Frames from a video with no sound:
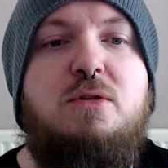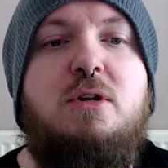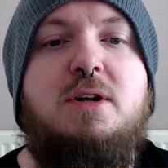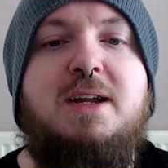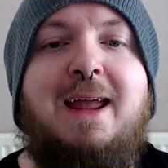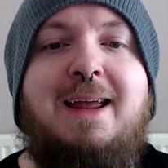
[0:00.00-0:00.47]

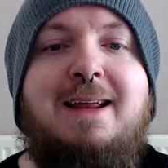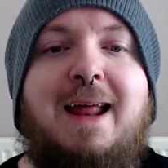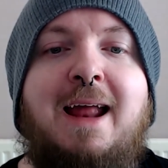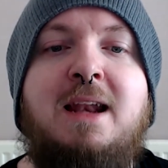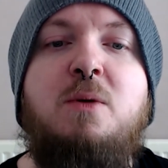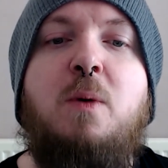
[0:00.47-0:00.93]
not gain
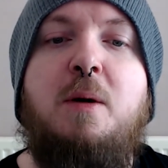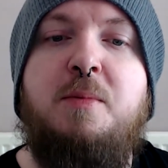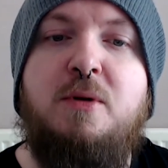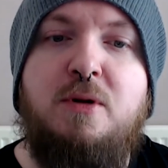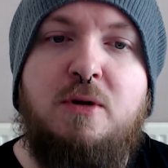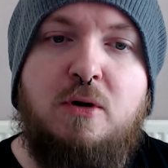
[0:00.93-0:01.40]
any
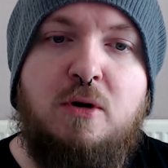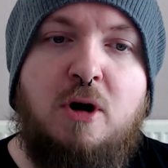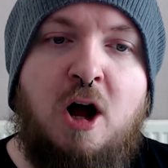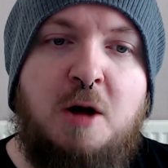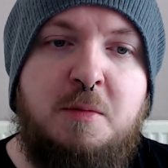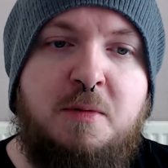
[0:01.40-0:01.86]
weapon or
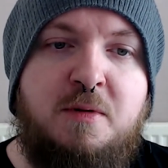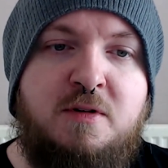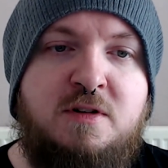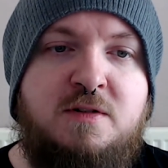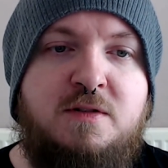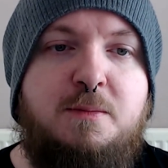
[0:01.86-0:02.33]
armor
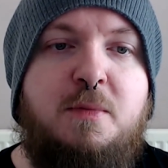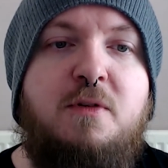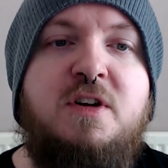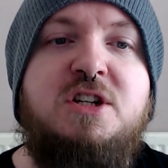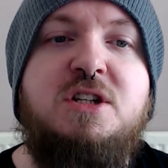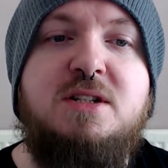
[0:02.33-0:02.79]

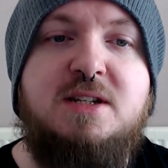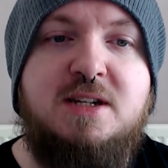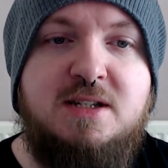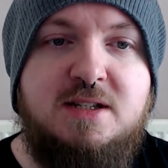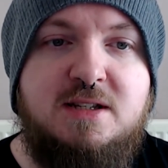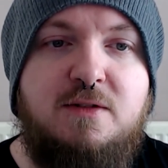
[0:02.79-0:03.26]

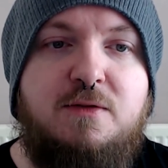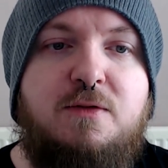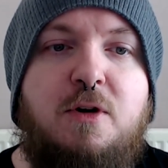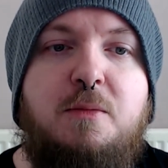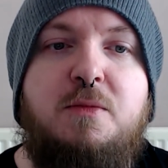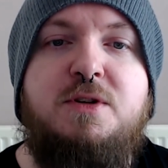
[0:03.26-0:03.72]
proficiencies
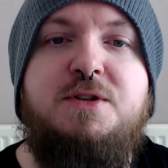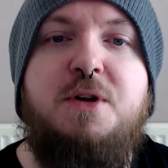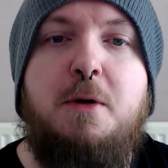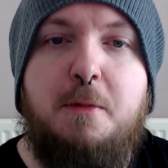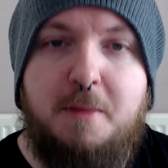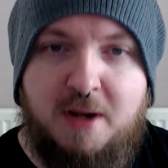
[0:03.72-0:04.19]
from the
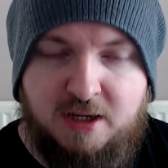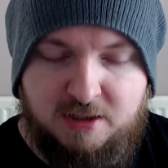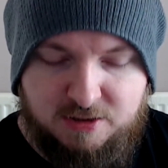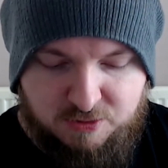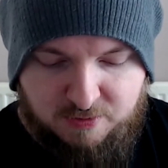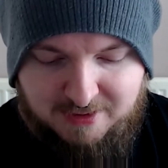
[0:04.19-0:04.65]
domain.
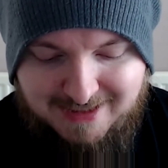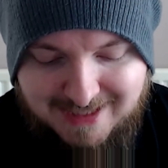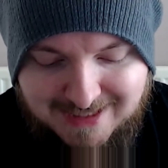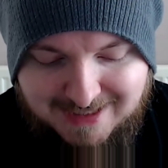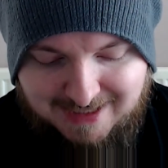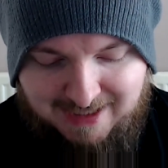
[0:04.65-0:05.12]
So in
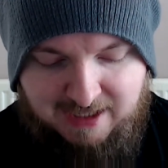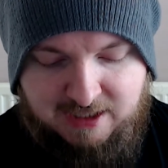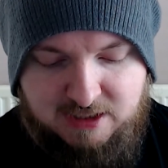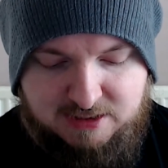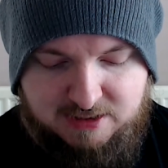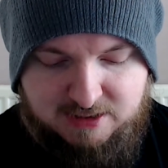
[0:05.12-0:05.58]
this
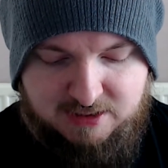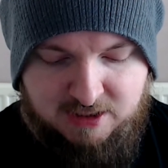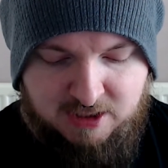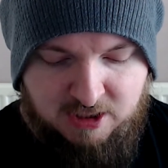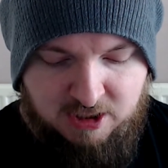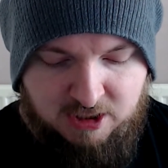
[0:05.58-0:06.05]
case,
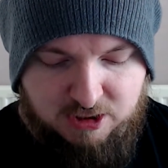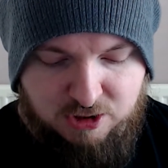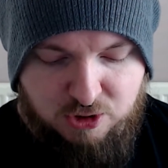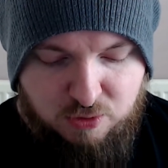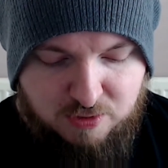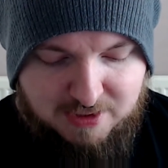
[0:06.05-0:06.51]

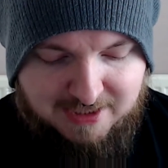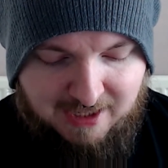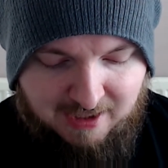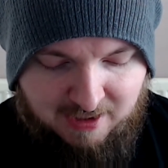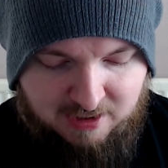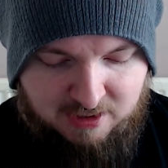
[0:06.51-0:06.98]
you
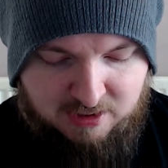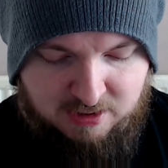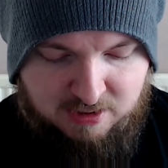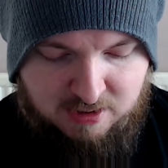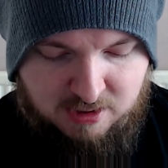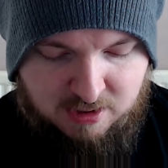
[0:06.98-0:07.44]

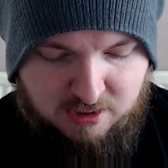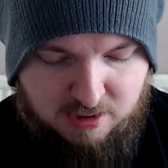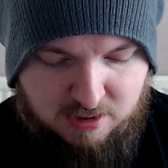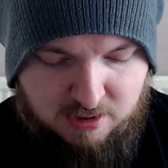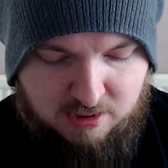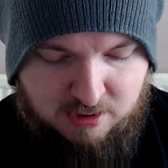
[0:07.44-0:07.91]
gain
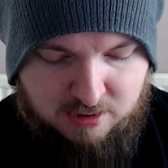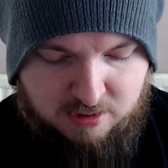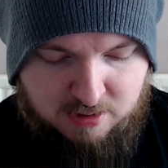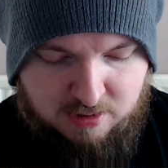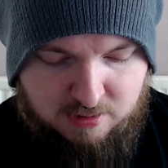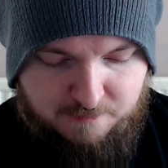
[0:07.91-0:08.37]

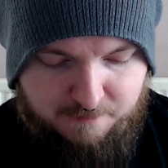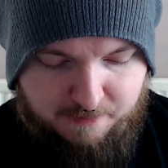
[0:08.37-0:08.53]
the